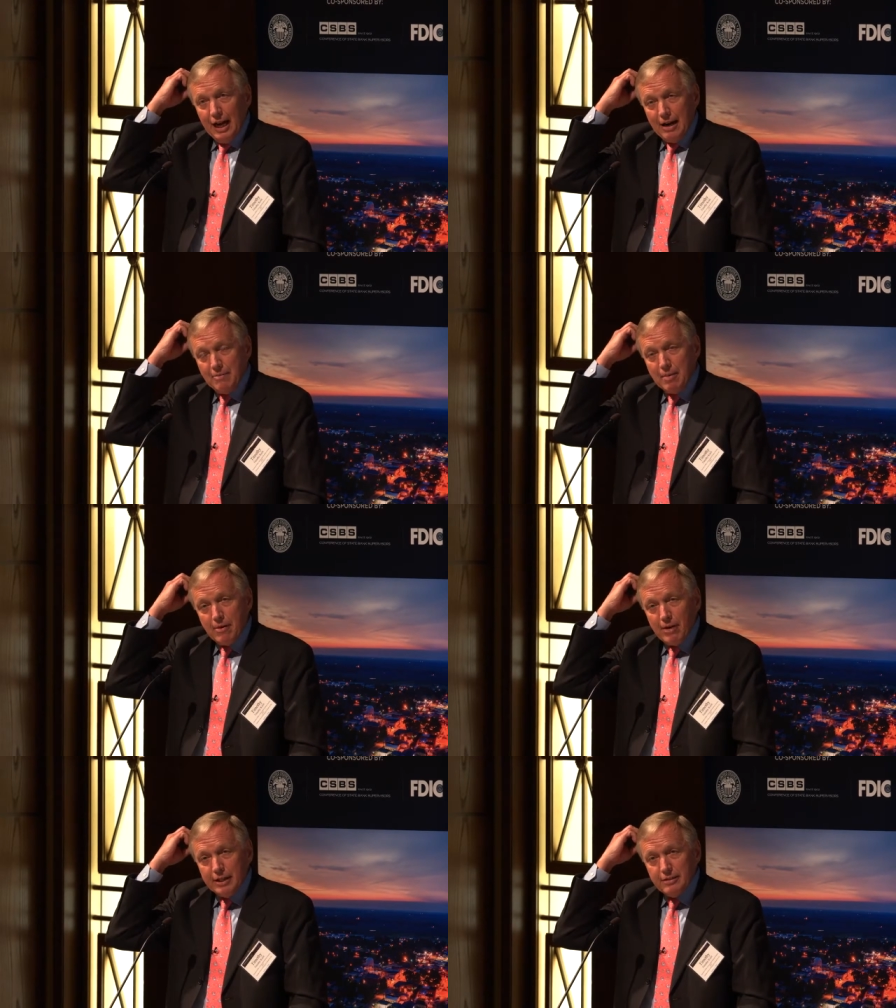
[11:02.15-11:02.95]
I
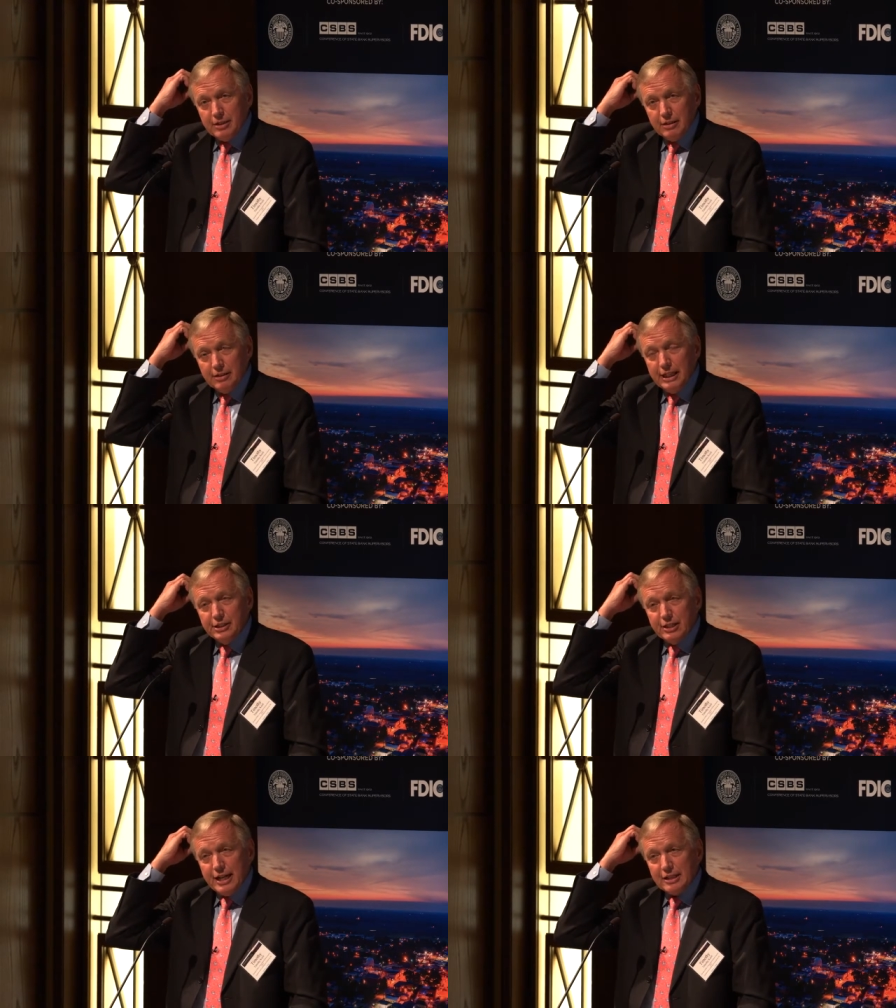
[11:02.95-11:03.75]
remember I used to
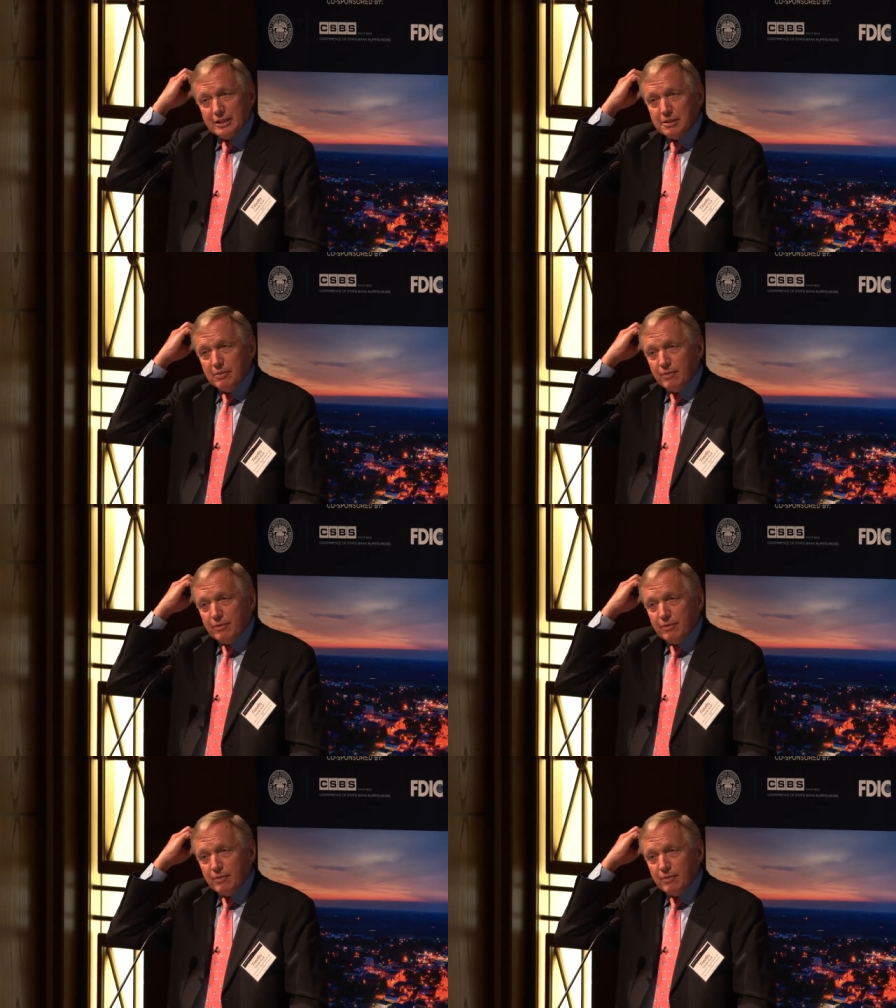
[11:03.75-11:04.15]
teach in Texas